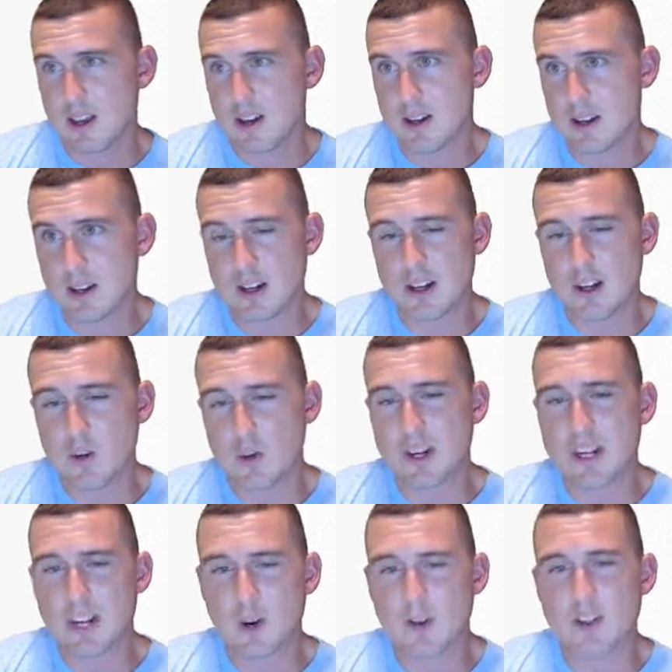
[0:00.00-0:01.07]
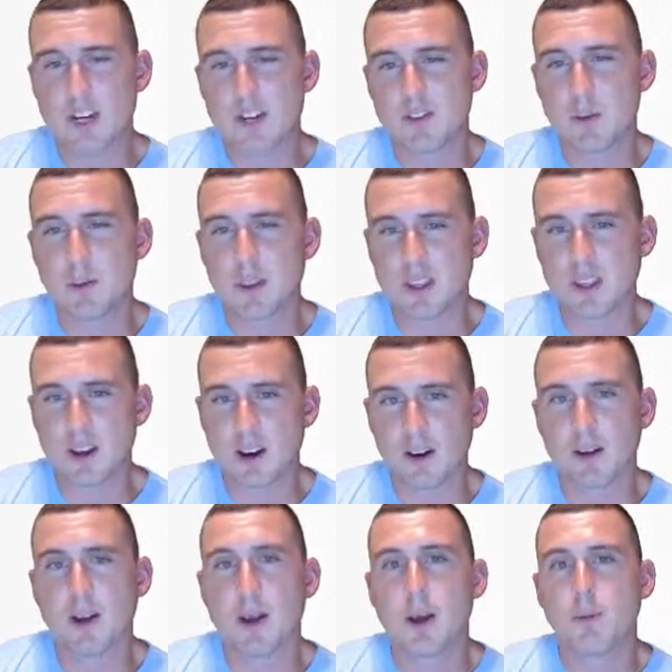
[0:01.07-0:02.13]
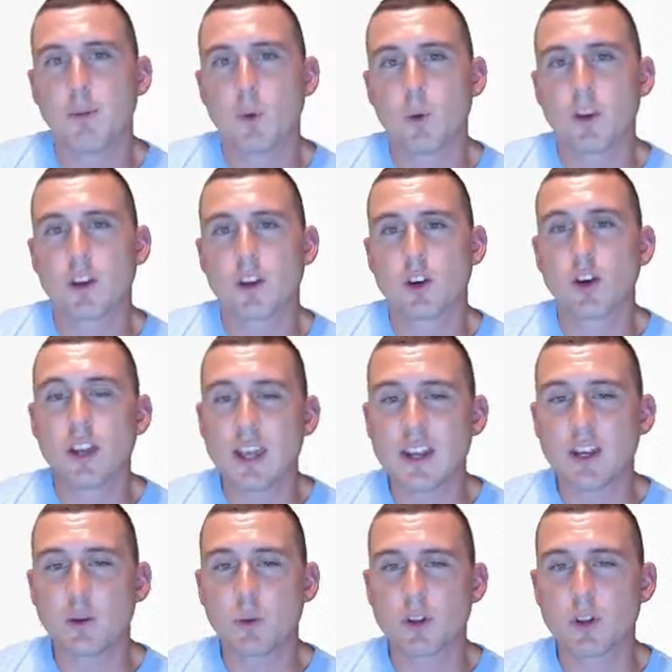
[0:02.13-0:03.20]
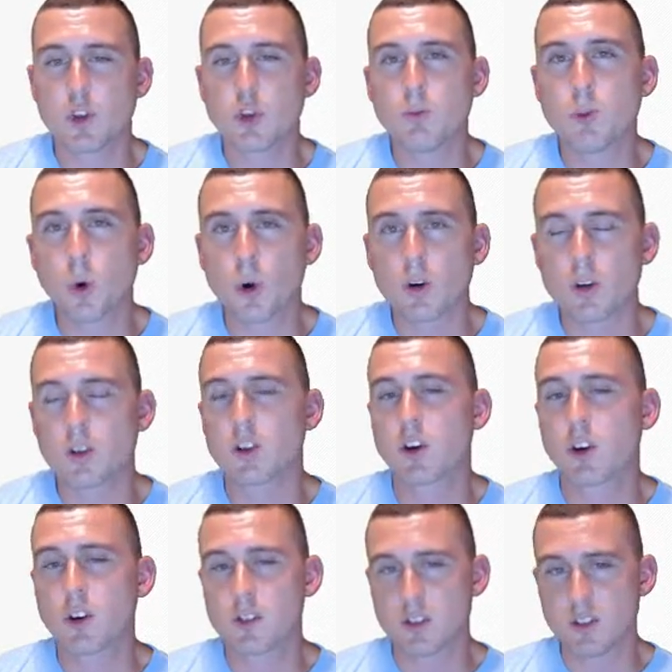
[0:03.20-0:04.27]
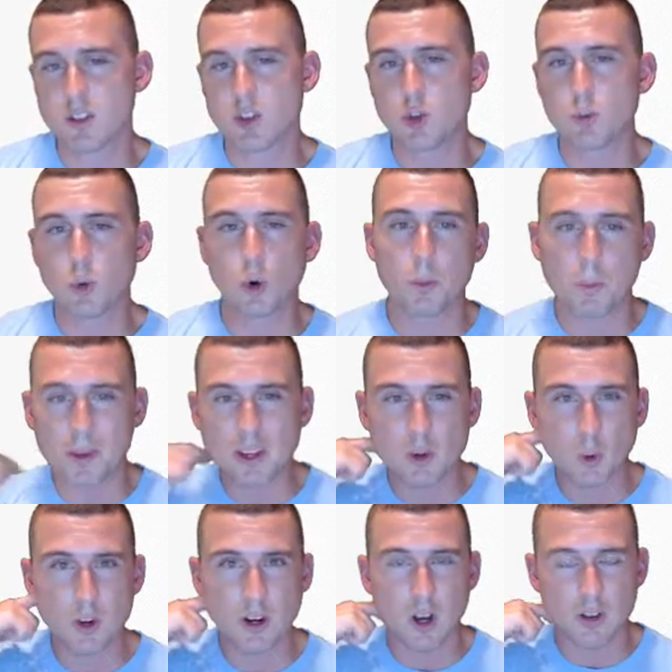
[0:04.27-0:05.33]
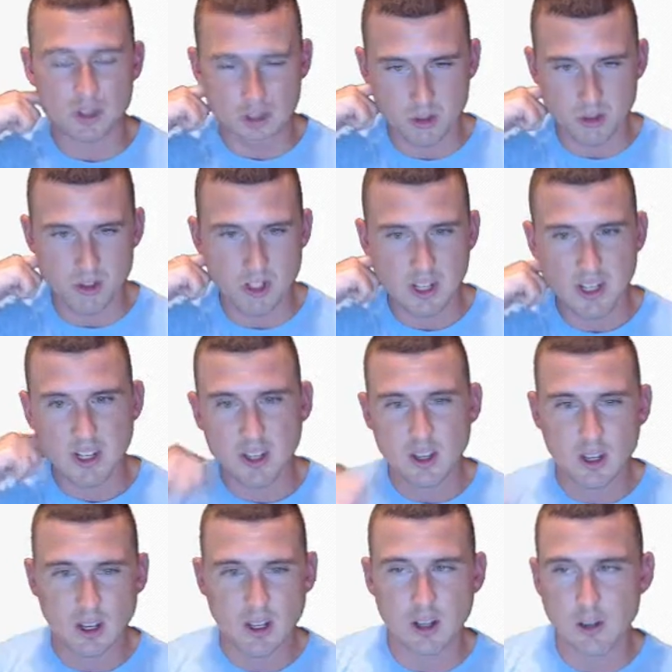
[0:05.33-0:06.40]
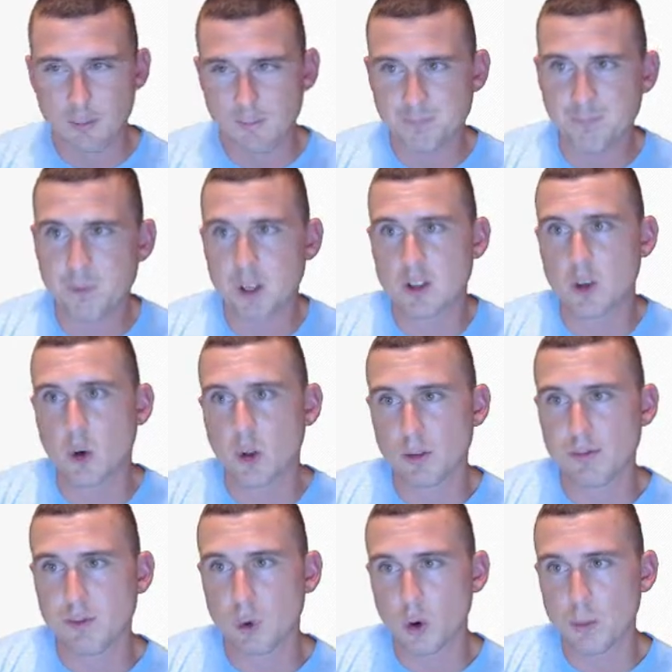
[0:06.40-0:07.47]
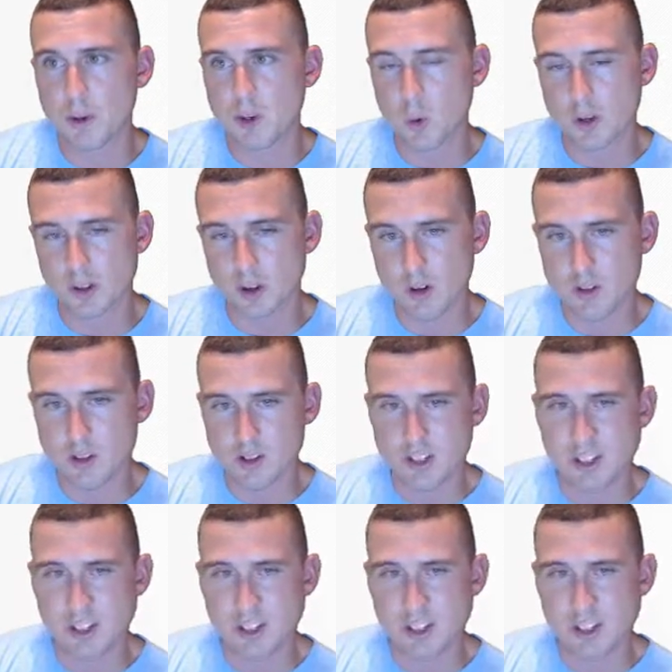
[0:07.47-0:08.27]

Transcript: Right now it's kind of up in the air, but we could end up with two more currencies, two more Bitcoin offshoots, a total of 4 Bitcoin currencies.